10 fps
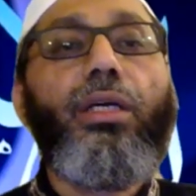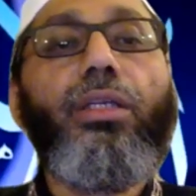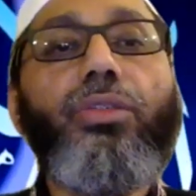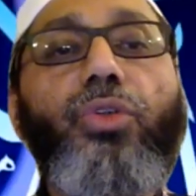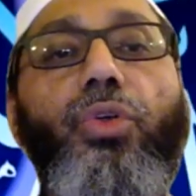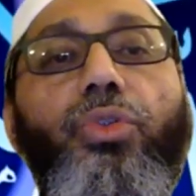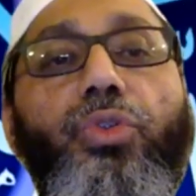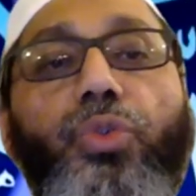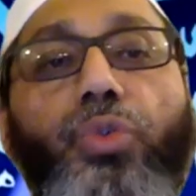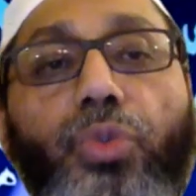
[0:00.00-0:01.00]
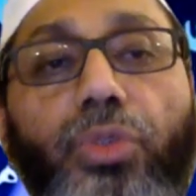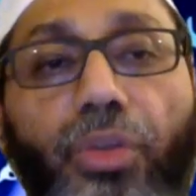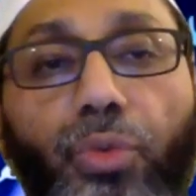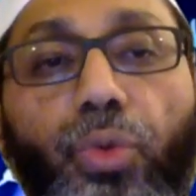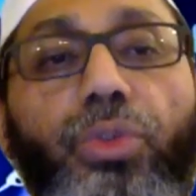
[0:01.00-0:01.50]
So to the
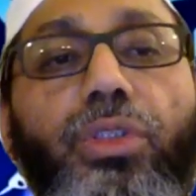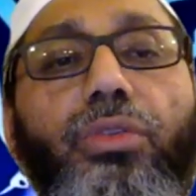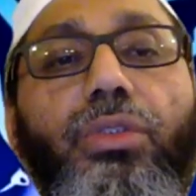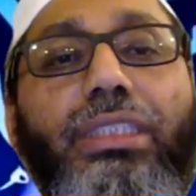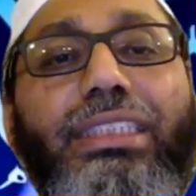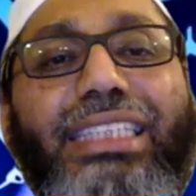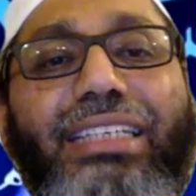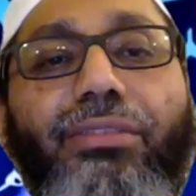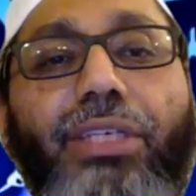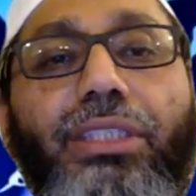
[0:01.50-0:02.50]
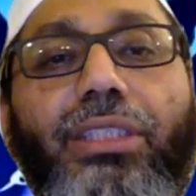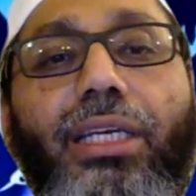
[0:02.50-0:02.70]
rules to distinguish